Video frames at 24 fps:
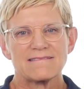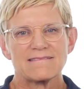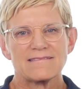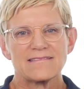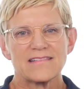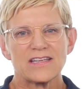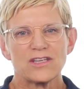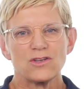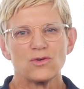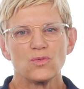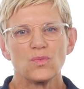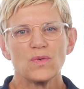
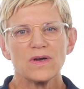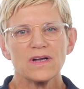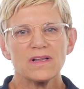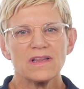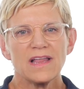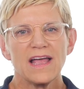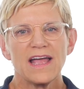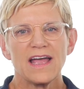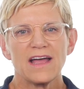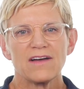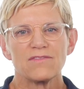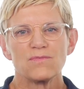You will
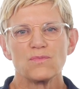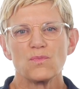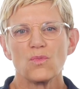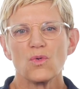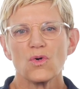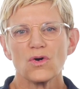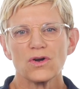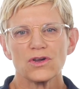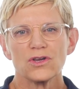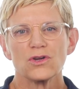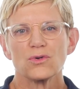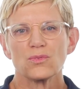have
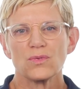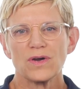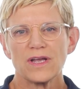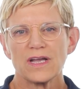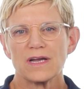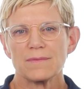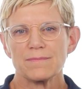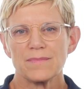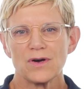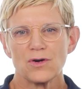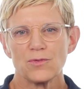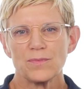more Eureka
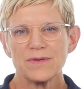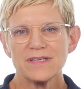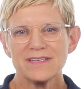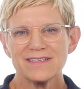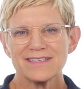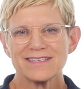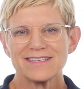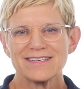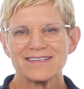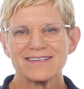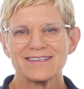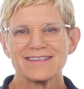
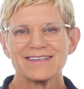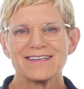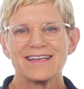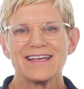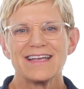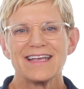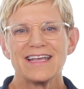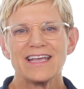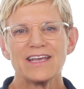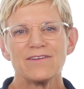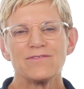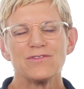moments
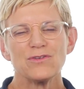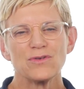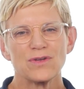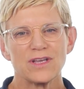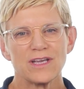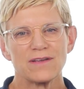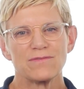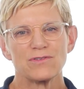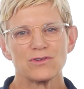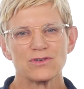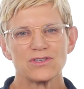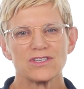if you
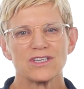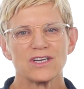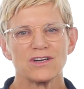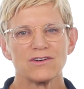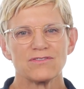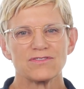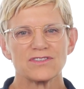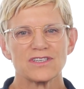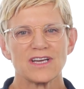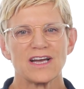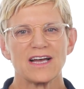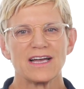give yourself
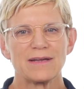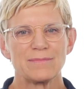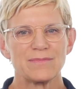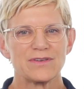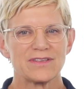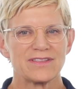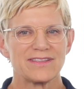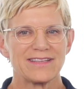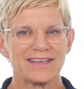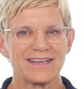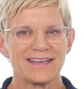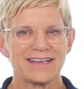time to
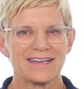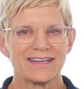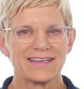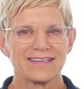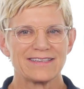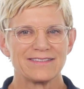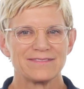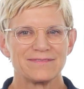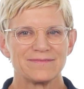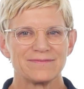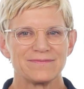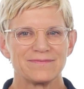think.
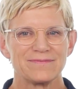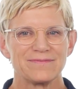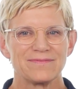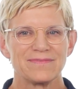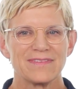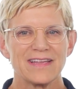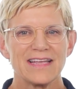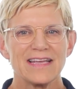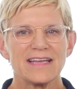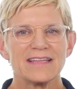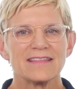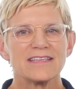
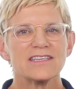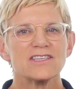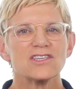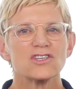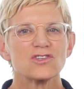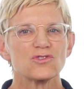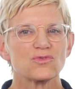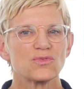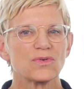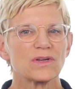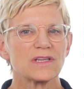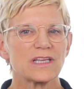This
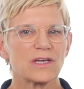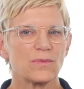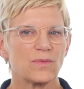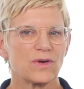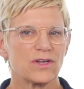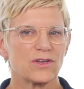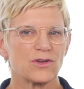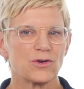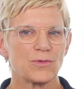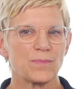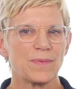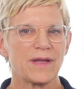is really what
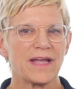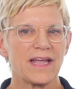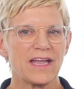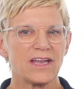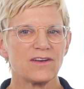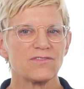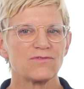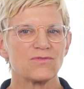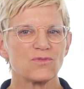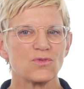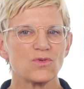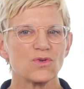you're paid
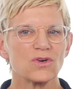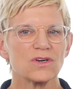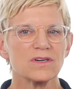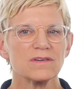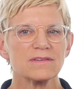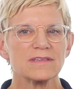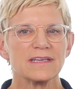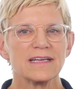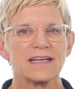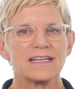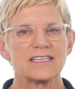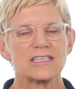for.
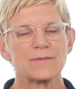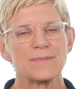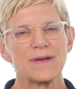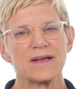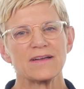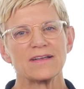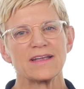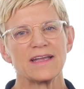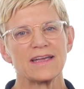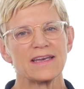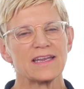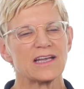It's
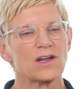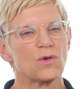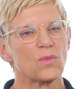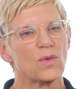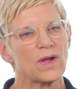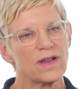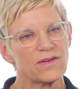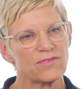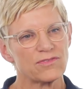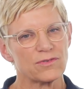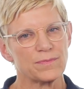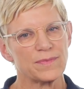about getting
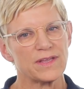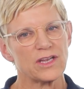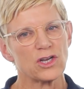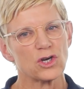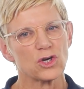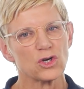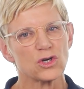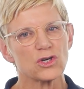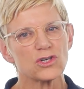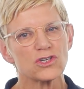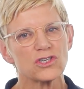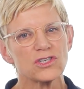away from the
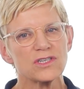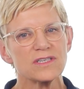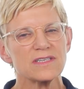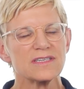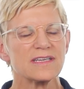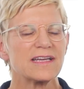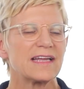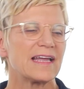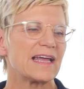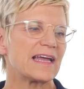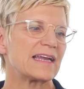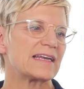urgent
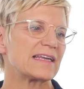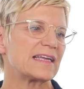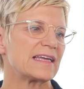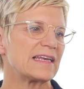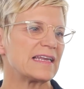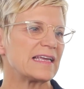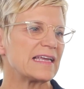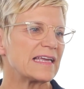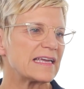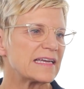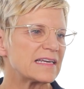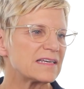and
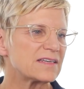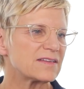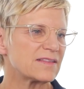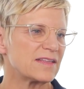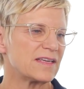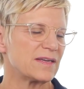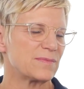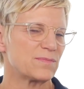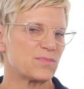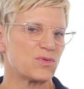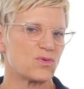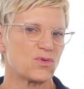getting into the
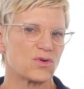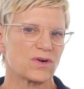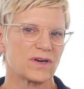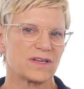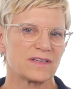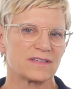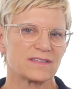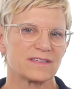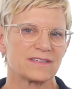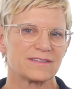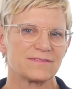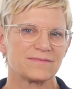
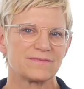important.